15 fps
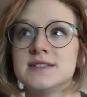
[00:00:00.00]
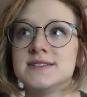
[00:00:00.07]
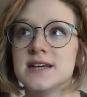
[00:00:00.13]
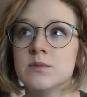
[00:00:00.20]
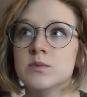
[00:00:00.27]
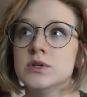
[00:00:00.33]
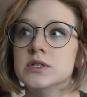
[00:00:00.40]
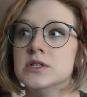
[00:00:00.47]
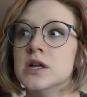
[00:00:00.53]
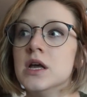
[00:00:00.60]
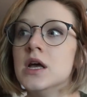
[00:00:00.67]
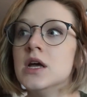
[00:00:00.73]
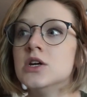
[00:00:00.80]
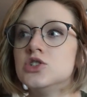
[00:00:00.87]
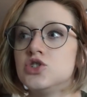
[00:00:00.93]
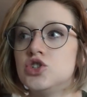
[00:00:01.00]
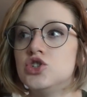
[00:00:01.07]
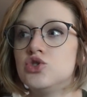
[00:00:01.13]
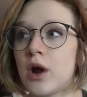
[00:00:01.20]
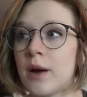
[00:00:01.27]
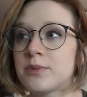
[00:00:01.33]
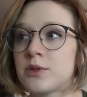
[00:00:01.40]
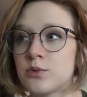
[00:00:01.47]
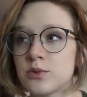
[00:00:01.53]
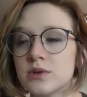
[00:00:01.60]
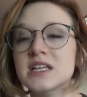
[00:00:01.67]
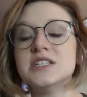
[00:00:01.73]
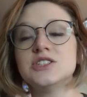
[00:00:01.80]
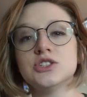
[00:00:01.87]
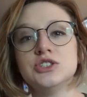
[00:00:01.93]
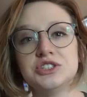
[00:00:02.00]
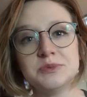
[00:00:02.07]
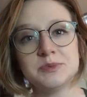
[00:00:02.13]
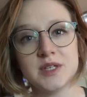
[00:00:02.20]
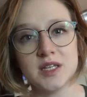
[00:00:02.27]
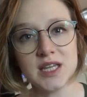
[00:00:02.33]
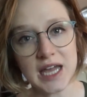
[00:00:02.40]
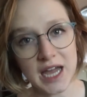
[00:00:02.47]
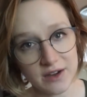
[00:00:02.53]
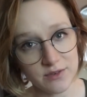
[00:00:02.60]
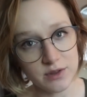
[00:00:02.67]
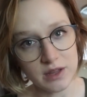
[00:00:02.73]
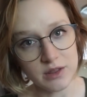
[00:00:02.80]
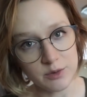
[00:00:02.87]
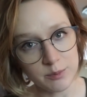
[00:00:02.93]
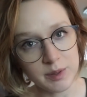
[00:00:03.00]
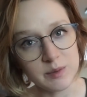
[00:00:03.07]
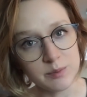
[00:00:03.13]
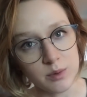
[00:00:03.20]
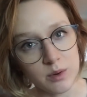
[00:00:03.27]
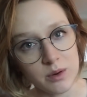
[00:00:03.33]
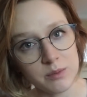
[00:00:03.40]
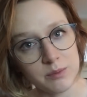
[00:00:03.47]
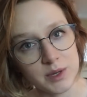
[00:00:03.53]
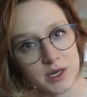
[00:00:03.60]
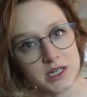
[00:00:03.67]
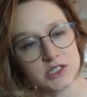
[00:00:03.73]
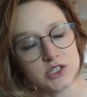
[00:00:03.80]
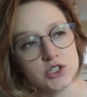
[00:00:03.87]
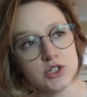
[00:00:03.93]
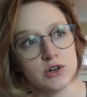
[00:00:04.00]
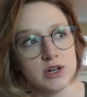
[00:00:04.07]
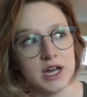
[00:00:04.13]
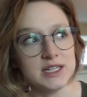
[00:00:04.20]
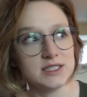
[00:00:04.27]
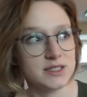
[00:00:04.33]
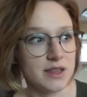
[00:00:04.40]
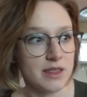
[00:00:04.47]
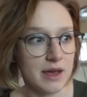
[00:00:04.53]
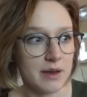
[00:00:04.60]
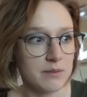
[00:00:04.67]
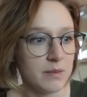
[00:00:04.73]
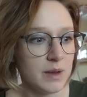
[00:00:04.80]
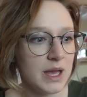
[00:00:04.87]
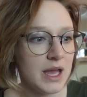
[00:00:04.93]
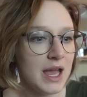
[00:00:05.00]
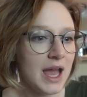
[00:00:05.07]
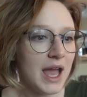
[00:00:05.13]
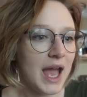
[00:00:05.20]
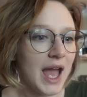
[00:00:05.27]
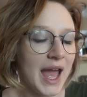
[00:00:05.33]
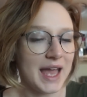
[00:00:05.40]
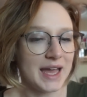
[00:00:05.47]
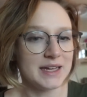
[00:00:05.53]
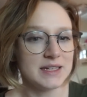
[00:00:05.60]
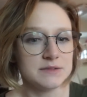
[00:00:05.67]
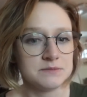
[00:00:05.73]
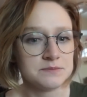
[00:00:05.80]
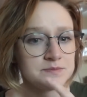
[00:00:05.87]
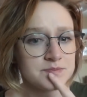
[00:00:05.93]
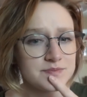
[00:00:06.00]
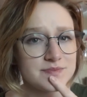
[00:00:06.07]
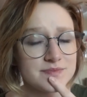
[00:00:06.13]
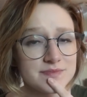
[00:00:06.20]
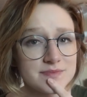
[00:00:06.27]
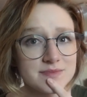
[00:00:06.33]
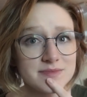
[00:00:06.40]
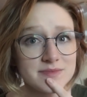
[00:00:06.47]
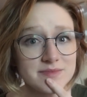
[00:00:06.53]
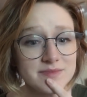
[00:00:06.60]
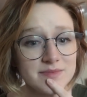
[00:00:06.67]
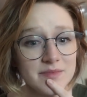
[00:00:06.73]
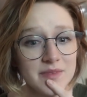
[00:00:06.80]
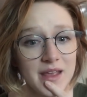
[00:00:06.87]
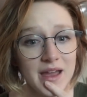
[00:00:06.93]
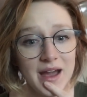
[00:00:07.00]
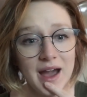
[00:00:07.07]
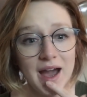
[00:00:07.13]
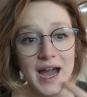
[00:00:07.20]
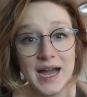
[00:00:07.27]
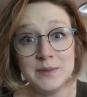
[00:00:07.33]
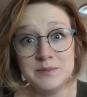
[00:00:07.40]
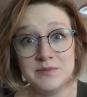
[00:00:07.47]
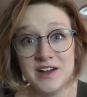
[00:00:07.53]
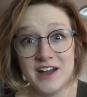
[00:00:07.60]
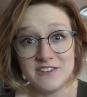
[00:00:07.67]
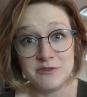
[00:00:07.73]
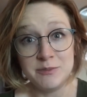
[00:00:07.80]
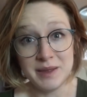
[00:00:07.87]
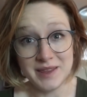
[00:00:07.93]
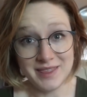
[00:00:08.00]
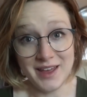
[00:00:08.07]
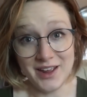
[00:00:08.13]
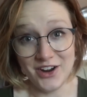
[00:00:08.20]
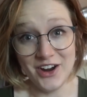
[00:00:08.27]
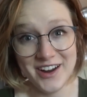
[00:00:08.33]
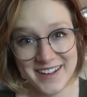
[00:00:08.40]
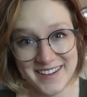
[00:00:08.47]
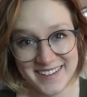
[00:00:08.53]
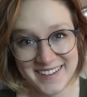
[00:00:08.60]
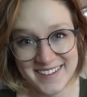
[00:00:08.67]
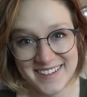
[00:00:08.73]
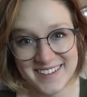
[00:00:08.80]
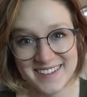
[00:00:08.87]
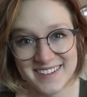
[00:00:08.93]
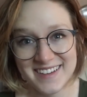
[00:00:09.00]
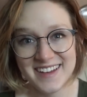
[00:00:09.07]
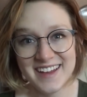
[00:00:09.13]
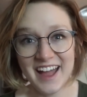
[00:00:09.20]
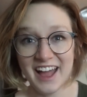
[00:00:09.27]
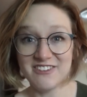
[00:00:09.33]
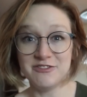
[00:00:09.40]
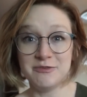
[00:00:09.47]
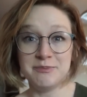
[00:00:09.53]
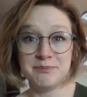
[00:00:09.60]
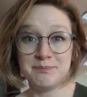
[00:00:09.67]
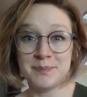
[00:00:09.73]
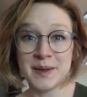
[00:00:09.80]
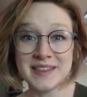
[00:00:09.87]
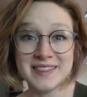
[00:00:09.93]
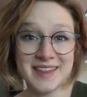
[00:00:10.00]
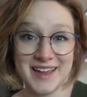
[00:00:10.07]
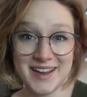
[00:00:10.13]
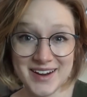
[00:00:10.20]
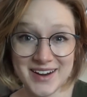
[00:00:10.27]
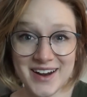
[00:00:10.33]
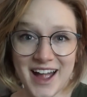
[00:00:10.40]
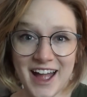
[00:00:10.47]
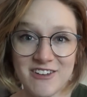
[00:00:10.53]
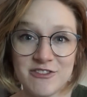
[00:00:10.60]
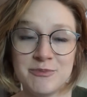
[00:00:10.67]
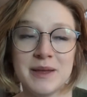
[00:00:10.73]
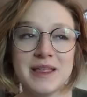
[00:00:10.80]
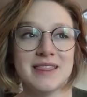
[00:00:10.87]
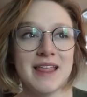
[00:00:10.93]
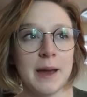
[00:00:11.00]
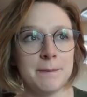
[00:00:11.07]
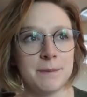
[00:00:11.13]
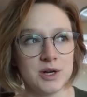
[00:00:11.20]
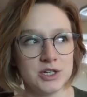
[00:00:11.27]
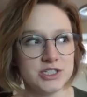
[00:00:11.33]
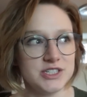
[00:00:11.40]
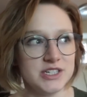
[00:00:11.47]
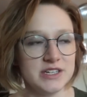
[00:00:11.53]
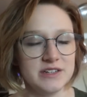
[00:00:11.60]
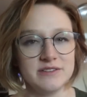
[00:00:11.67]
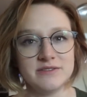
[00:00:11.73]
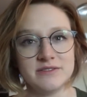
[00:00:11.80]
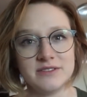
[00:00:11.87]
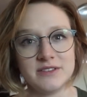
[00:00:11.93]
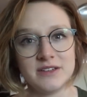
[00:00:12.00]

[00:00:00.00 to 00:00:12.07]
someone to drop the relationships that they have with other people because you're nice to them. And I've been there. I've been there. I've been that person.